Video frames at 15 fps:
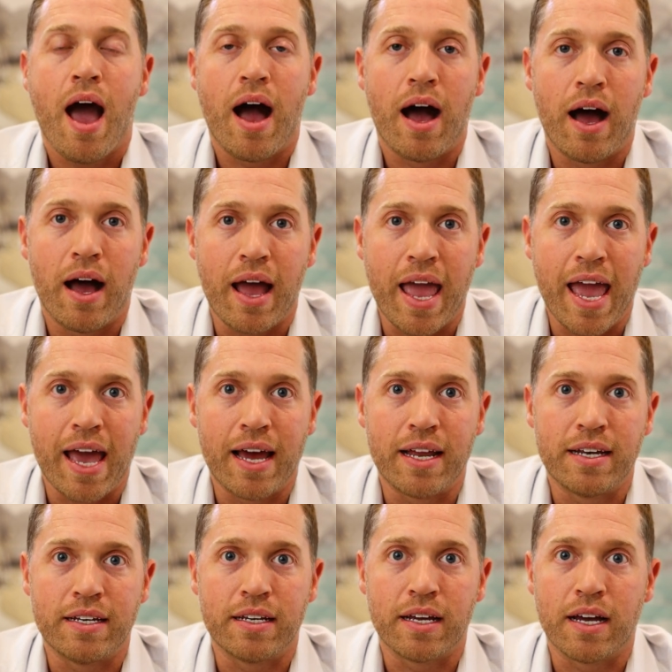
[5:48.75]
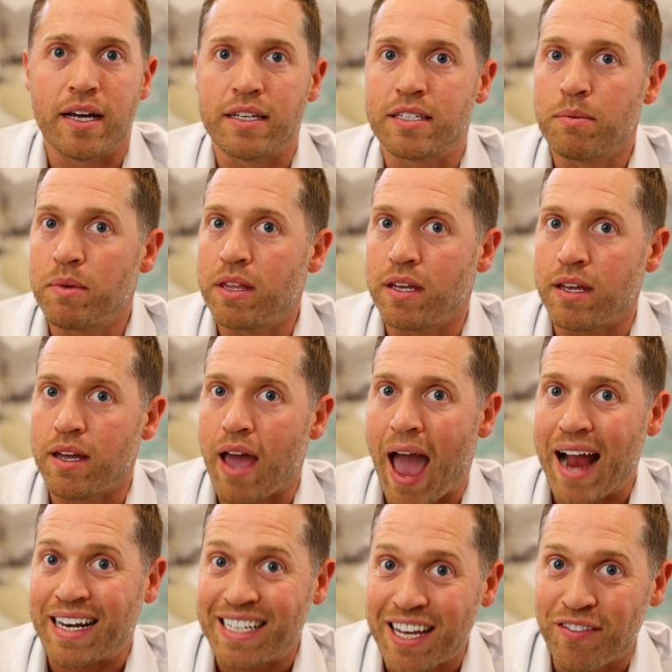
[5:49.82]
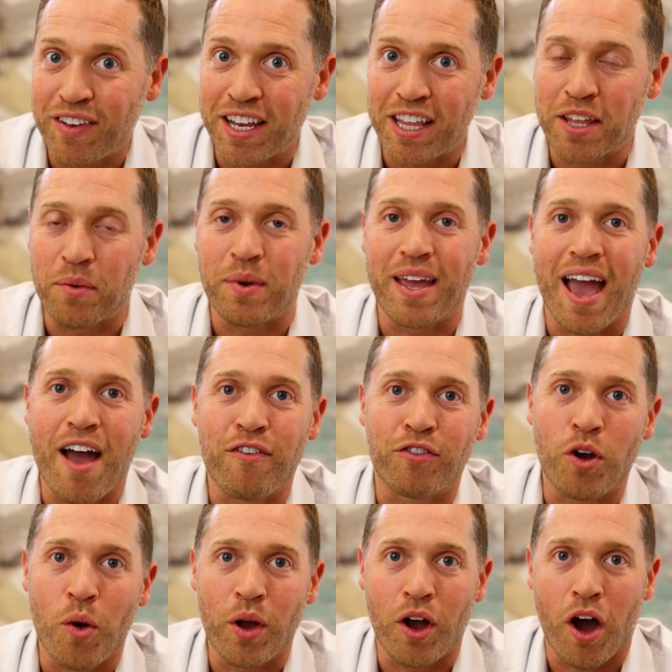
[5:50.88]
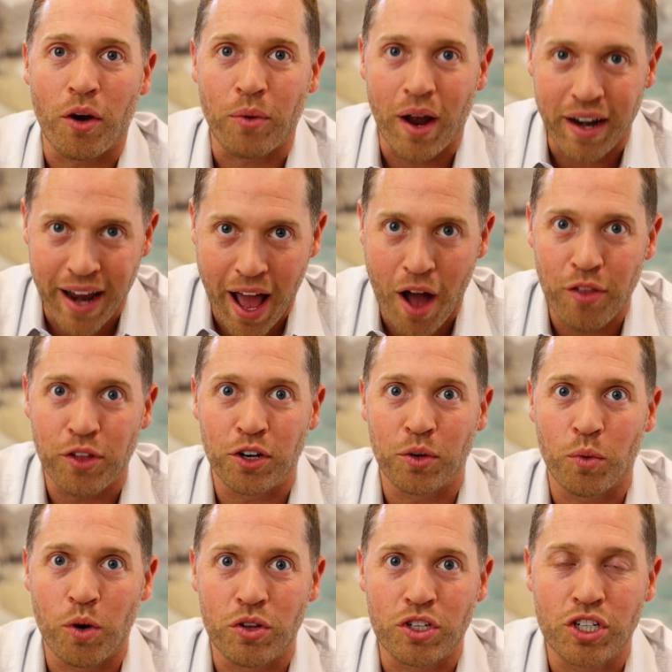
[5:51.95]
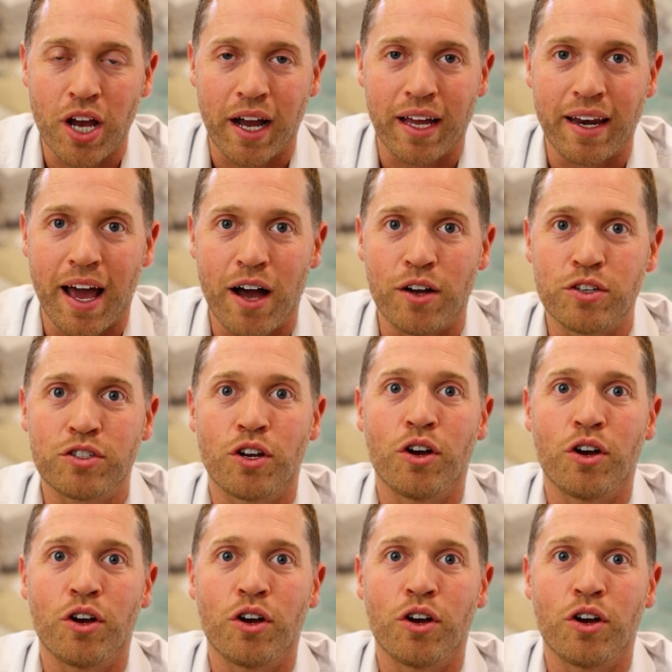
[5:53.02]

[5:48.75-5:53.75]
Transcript: and some of the activity that we have going on right now that are worth checking out.